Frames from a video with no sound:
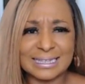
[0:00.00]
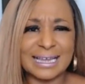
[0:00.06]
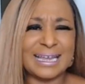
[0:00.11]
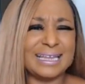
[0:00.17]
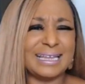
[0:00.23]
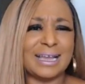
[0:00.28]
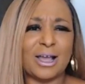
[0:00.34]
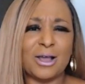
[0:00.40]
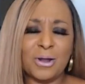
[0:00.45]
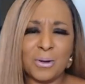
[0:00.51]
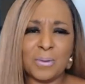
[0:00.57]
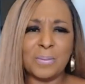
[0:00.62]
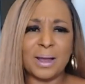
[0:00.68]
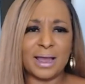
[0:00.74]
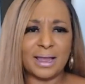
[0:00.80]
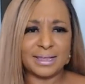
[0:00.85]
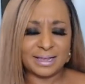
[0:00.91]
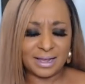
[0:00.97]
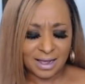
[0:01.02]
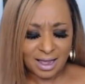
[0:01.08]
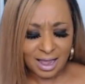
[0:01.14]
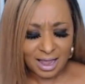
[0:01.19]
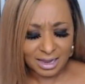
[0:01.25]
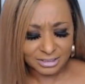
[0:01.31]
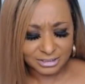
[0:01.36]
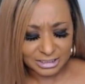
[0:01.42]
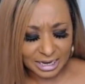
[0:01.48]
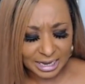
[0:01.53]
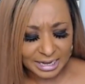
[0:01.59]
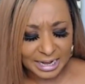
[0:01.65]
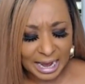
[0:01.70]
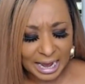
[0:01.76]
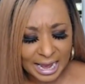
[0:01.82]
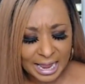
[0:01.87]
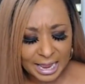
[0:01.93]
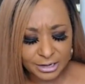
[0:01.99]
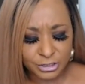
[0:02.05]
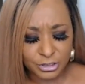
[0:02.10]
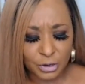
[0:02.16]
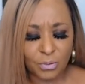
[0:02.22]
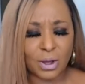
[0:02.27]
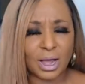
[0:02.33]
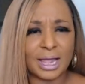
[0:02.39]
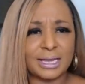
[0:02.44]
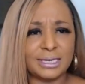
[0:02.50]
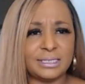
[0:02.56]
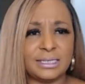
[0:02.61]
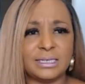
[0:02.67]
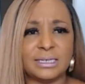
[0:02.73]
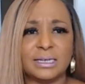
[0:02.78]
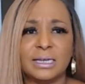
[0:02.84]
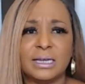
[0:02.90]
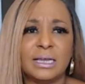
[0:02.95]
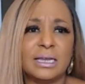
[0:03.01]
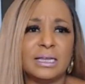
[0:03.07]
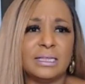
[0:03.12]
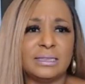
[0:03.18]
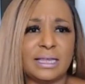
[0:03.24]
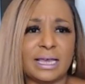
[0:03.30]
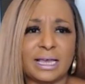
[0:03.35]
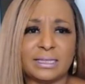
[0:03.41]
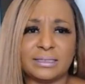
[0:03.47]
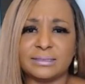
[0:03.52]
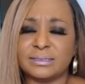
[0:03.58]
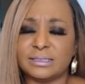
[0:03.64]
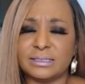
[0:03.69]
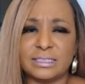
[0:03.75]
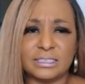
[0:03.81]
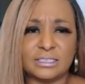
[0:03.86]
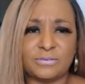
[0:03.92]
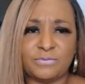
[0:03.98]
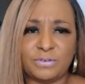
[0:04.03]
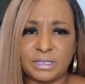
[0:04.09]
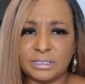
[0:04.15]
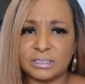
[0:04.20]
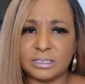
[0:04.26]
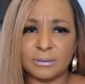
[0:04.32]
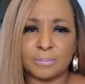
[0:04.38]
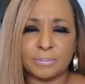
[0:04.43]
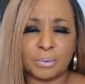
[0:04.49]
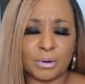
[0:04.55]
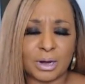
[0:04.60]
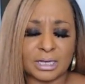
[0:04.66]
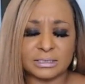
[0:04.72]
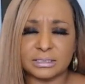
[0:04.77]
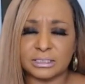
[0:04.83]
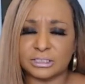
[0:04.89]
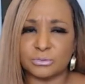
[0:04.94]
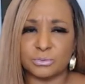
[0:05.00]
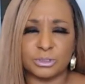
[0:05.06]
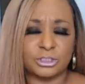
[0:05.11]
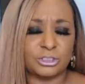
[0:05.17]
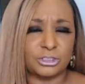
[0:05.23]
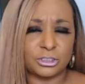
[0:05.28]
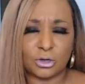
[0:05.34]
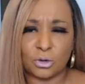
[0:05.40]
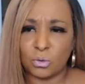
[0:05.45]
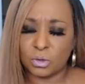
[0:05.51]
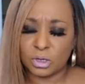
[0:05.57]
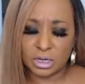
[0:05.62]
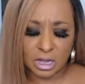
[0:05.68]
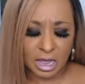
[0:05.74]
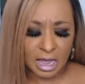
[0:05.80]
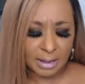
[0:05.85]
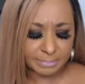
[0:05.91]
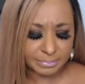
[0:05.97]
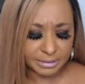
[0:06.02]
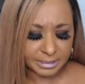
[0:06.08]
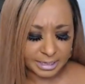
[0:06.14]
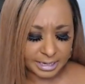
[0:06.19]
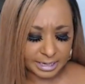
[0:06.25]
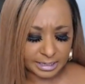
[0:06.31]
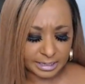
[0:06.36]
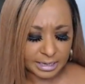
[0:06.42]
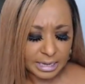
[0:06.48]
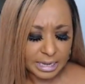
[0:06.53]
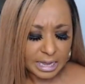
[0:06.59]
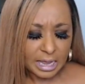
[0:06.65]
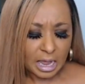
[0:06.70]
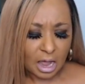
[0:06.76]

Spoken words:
Like, oh my gosh, I had no idea that this visa process was so complicated.